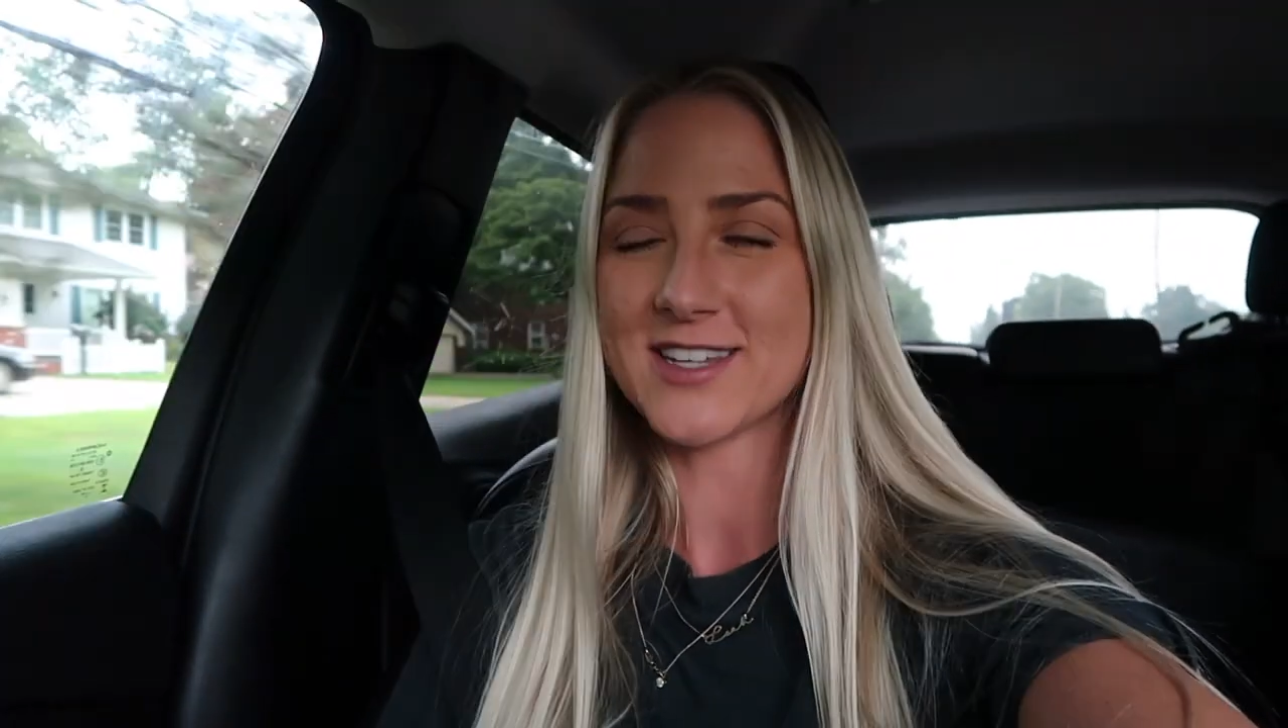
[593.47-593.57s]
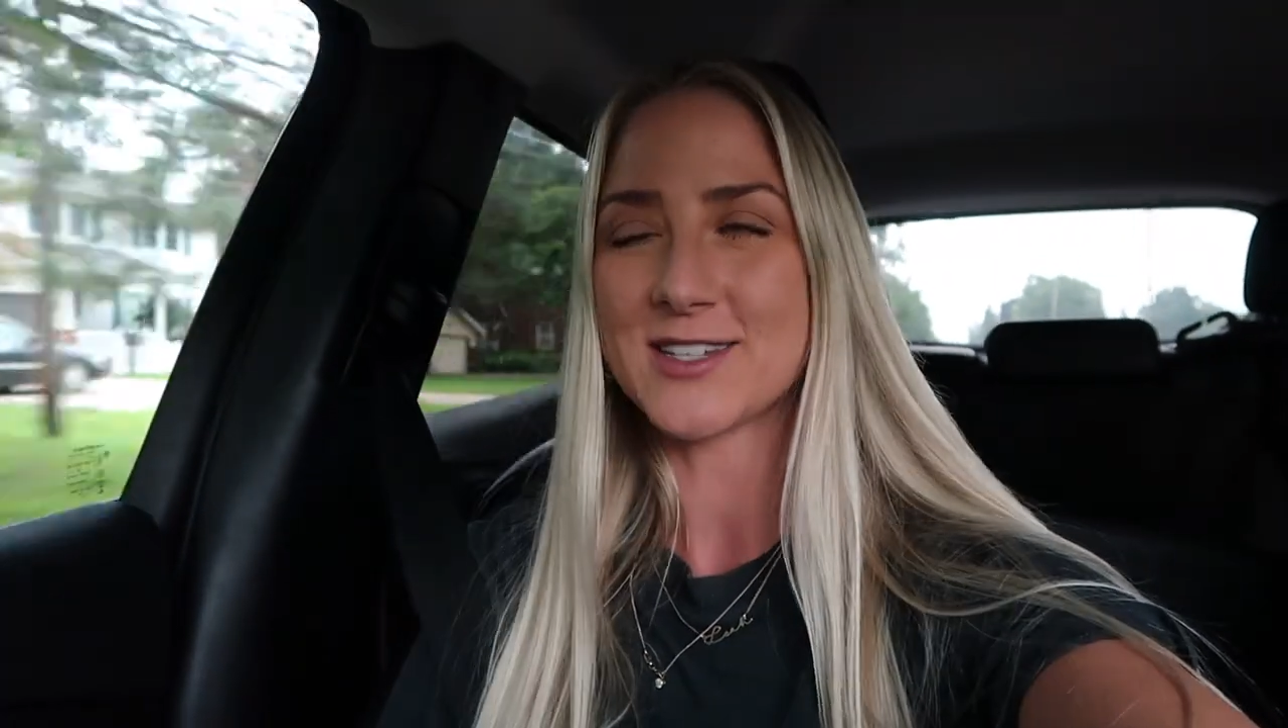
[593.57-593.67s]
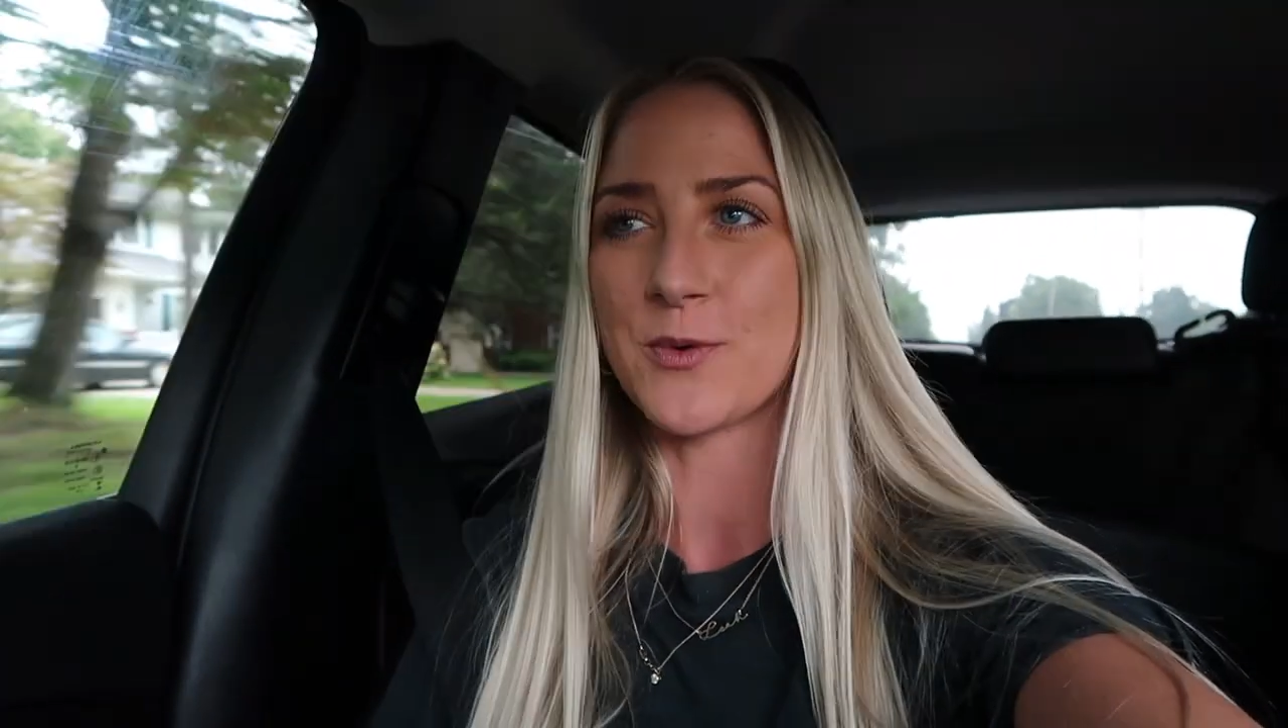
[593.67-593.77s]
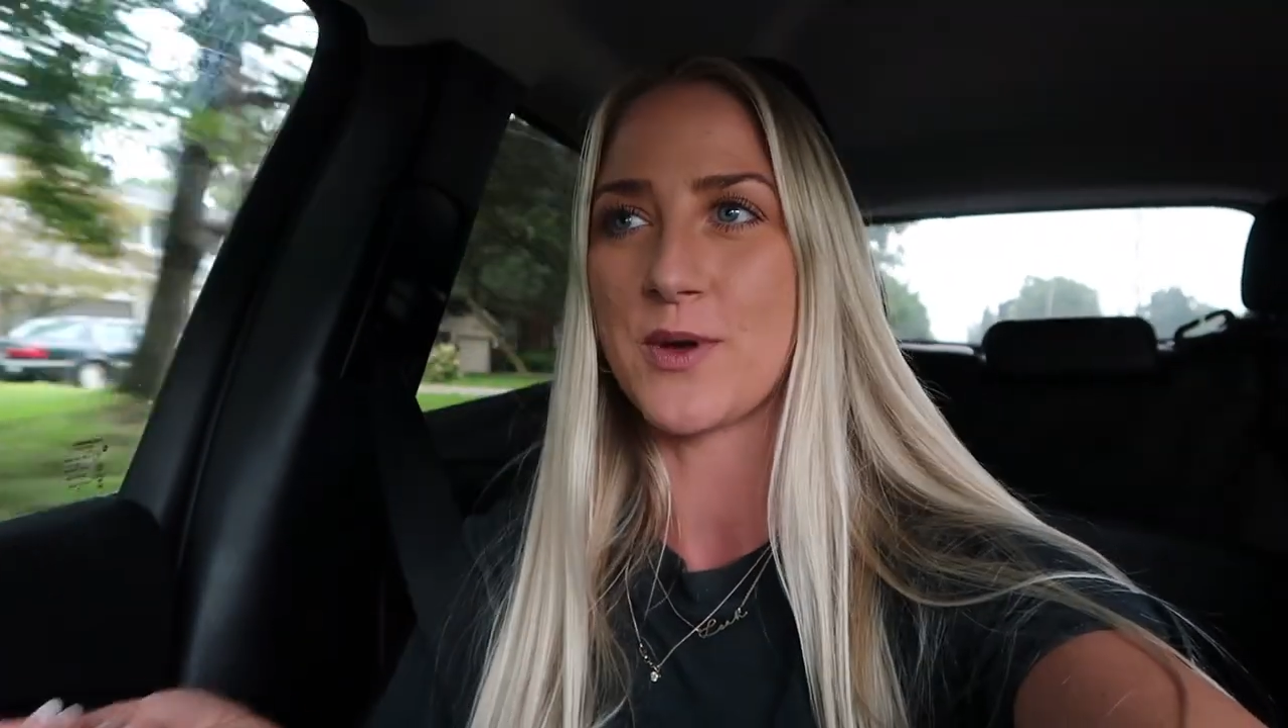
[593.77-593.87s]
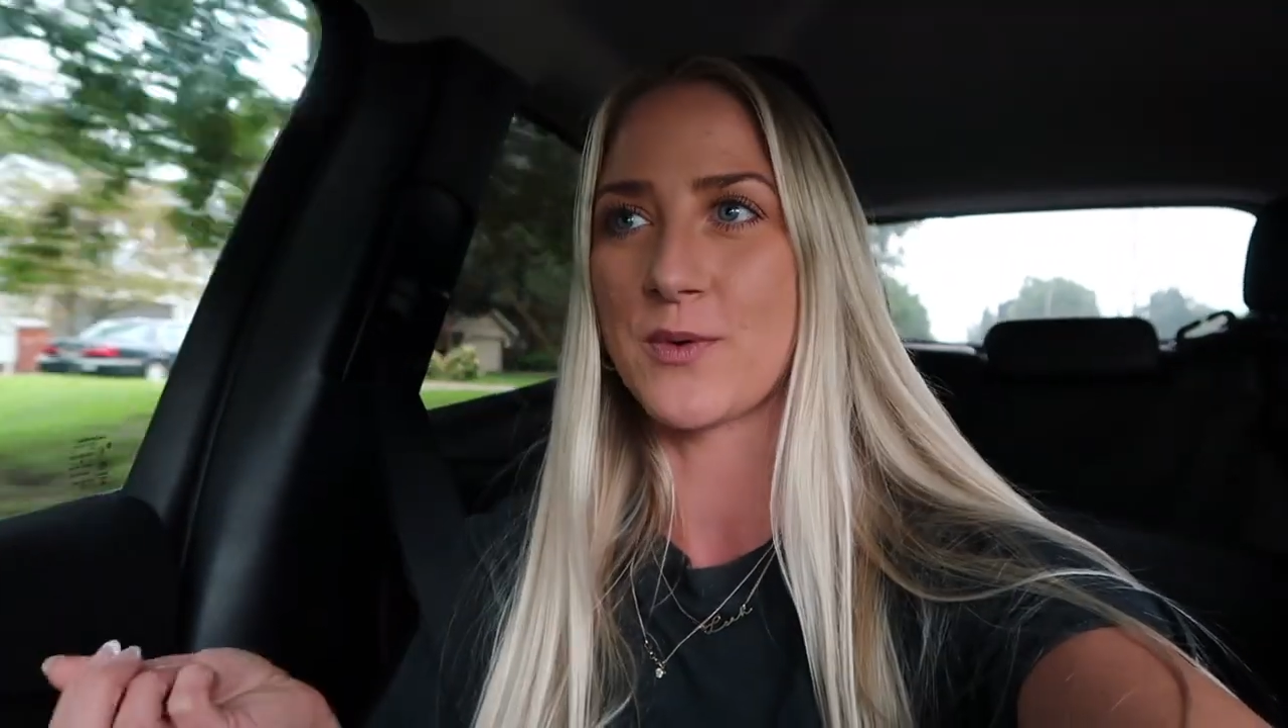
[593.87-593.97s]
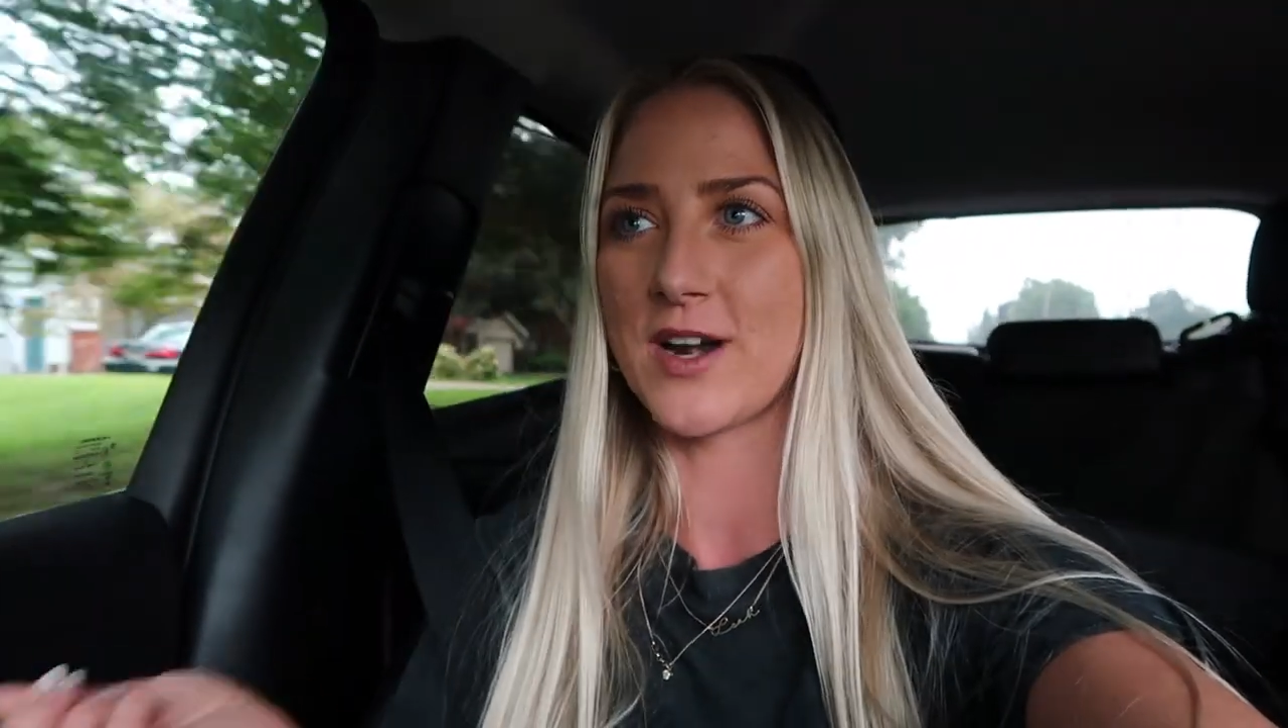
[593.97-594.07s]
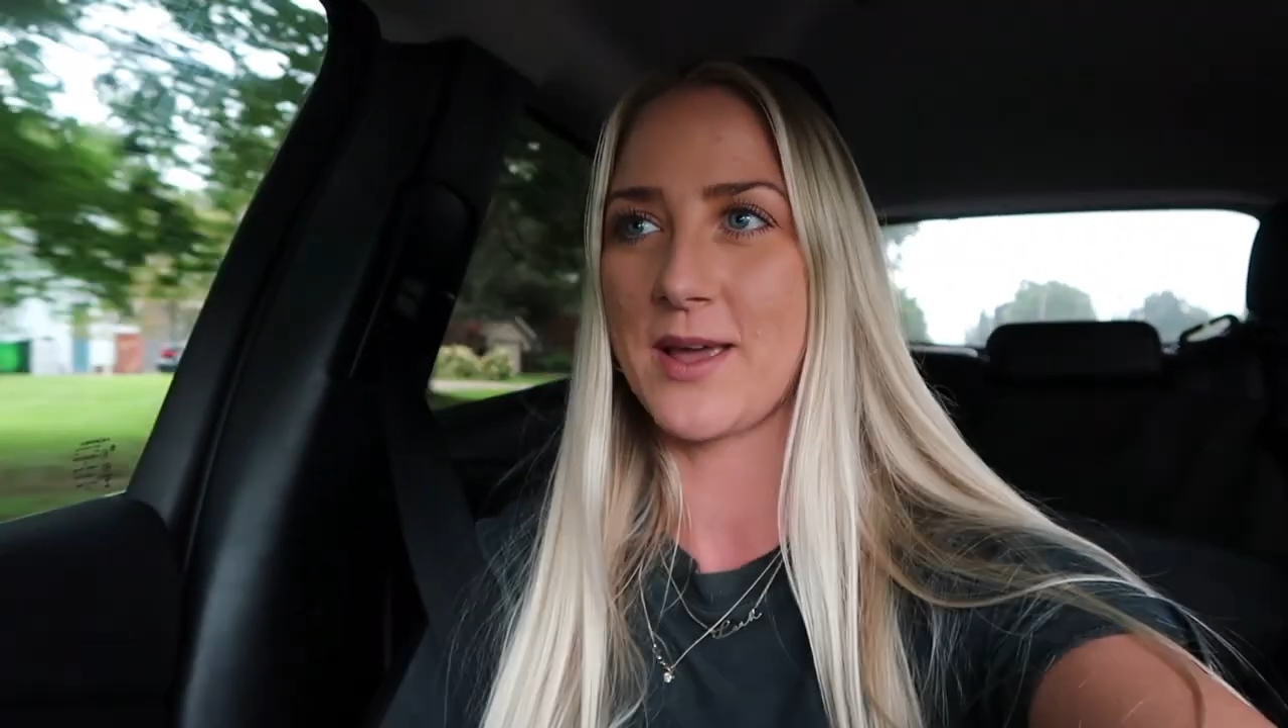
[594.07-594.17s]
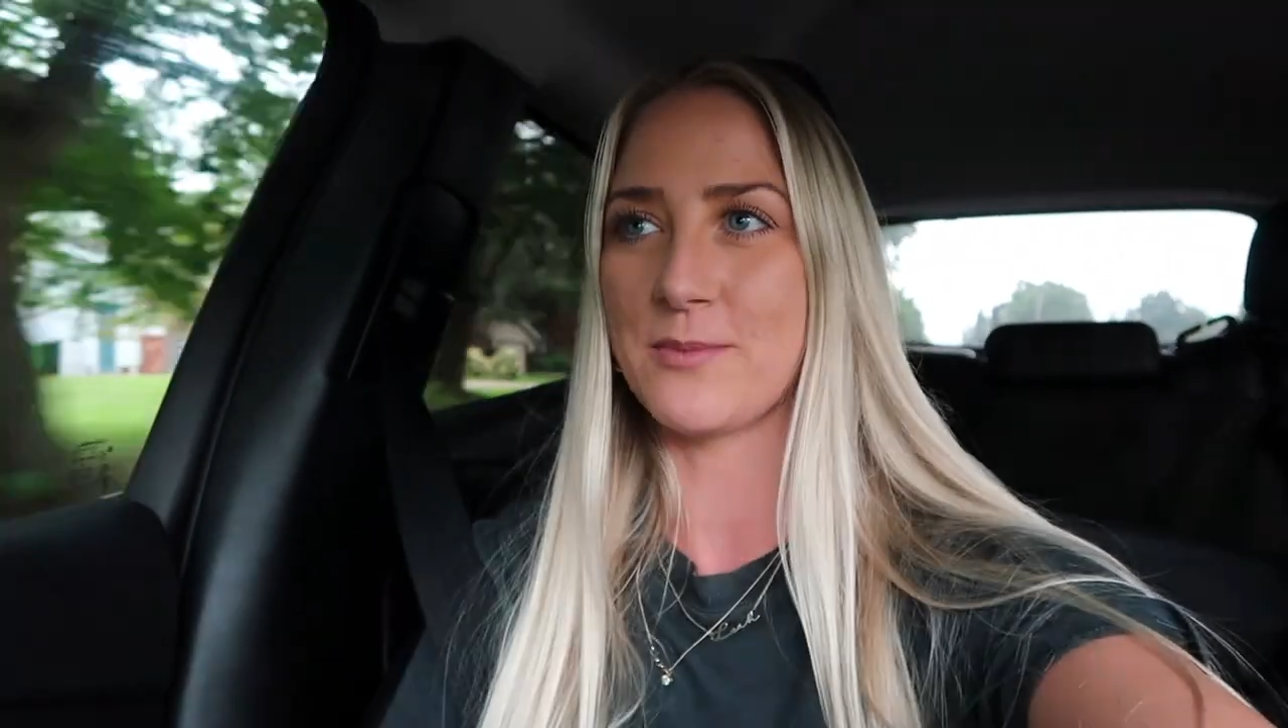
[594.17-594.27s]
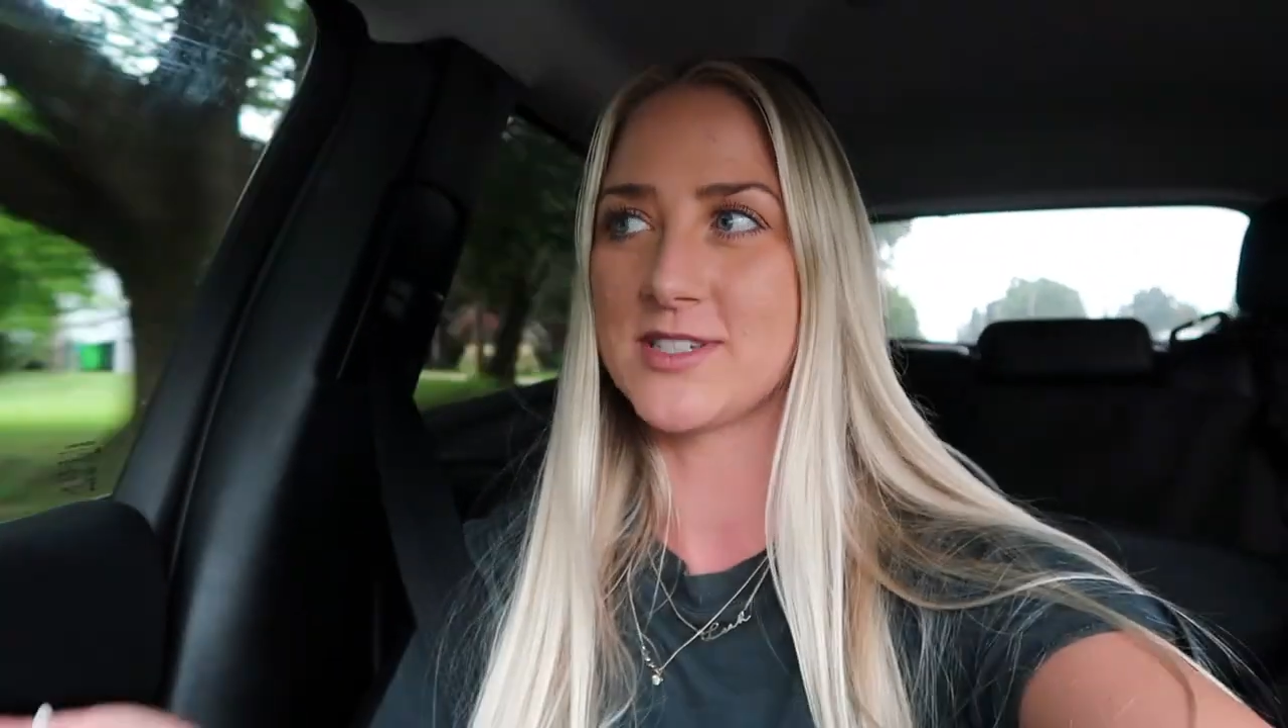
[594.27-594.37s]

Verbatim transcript: so we weren't able